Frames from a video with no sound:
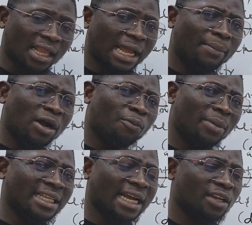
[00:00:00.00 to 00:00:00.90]
About
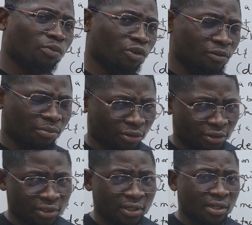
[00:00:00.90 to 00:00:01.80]
metallic what?
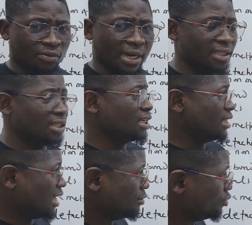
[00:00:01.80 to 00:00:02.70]
Bonds. Right,
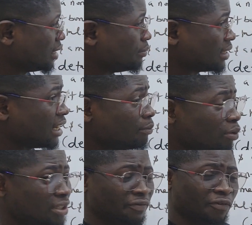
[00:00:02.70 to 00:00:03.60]
now say metallic
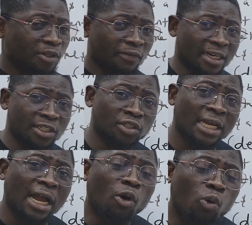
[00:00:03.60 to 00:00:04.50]
bond is the force of attraction
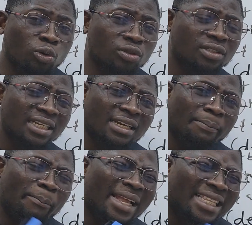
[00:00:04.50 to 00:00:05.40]
that holds
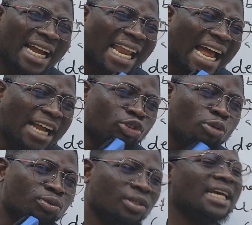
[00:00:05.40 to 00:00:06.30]
metal
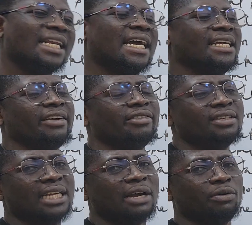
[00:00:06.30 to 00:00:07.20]
atoms together in a
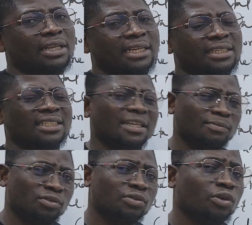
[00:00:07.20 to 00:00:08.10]
crystal what? Lattice, and
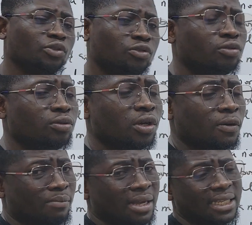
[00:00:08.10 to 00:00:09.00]
between what? Two
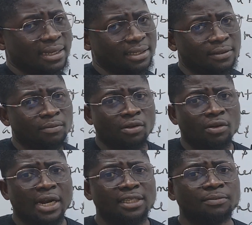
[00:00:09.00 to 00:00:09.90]
metals.
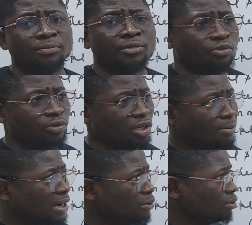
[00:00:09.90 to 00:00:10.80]
All right, we'll talk
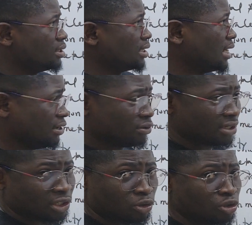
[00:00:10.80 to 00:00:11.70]
about what?
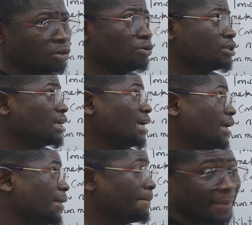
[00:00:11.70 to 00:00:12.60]
Using sodium what?
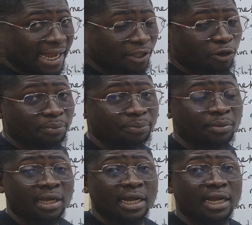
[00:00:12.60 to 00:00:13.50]
Atom
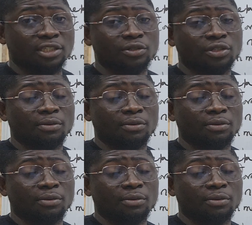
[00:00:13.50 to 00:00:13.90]
as